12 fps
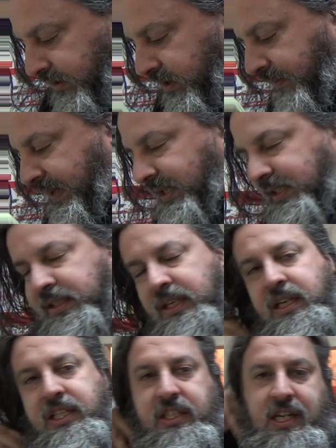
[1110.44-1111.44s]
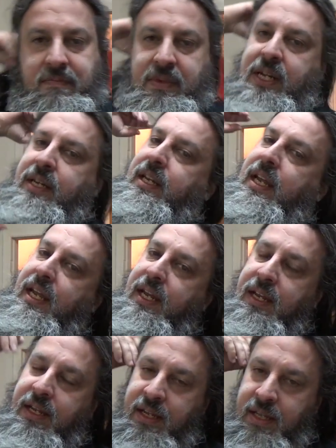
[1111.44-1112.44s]
I started being sluggish on
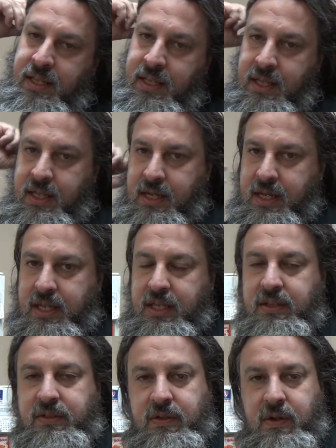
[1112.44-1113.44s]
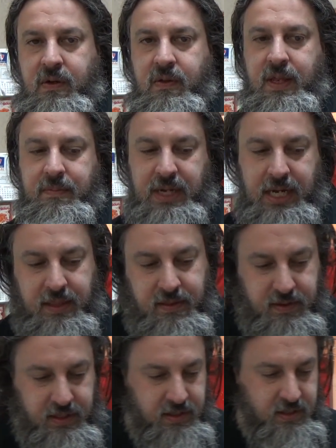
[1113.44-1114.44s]
Monday, and so then by
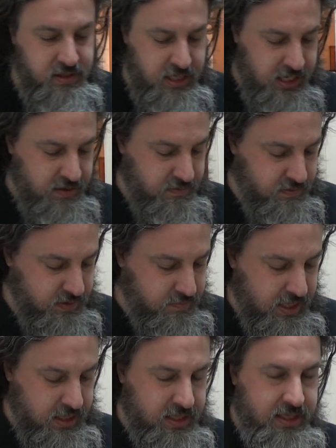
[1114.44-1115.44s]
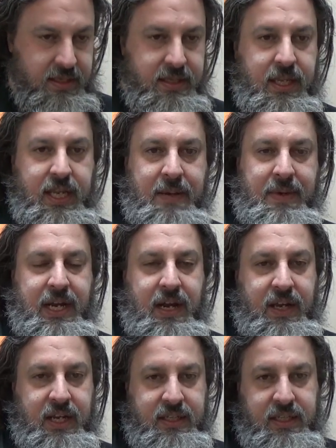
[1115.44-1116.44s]
the, the, by the time I
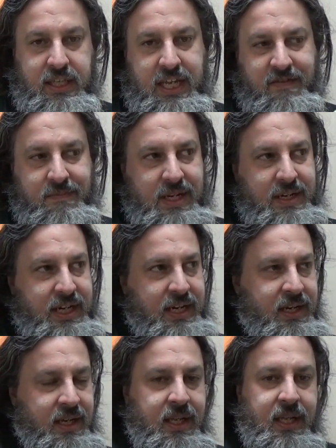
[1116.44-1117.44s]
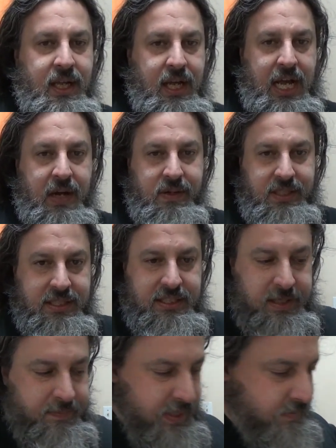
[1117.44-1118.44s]
got into the day of Monday, I was
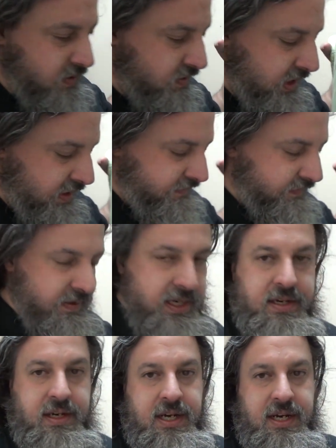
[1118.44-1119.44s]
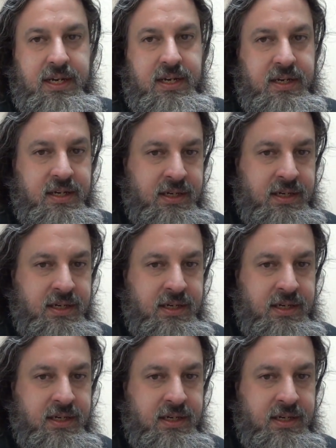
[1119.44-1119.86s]
sleeping more often than not.